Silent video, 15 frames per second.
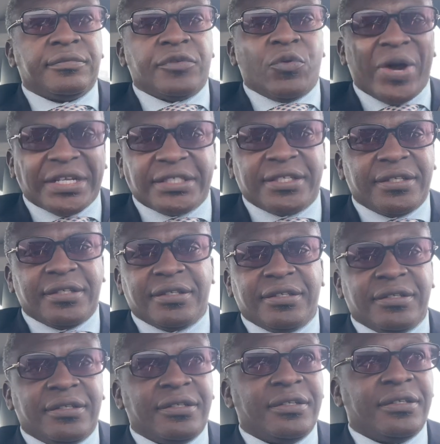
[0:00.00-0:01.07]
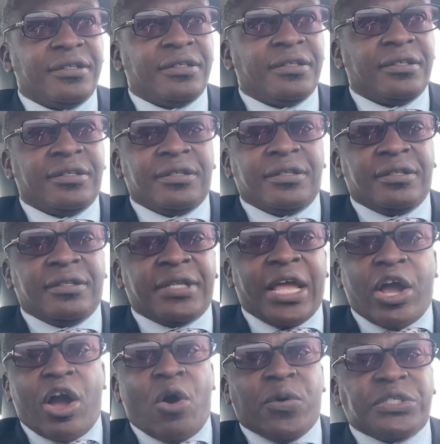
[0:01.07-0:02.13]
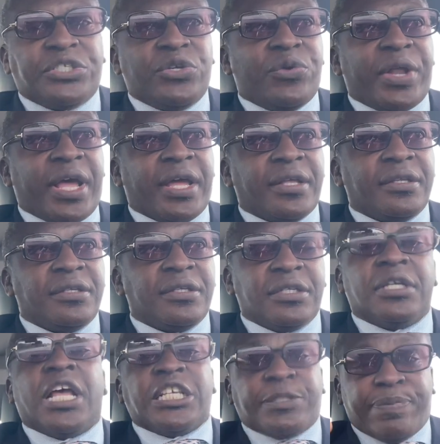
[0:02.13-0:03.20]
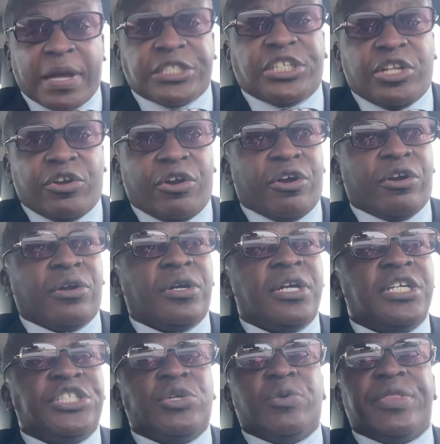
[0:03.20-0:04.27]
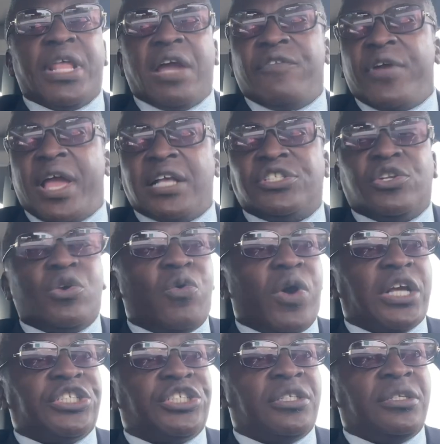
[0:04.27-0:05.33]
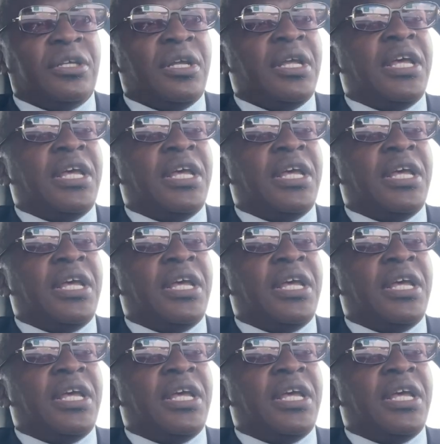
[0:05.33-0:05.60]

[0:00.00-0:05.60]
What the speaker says: What? They always do that, especially her. She will never answer the question.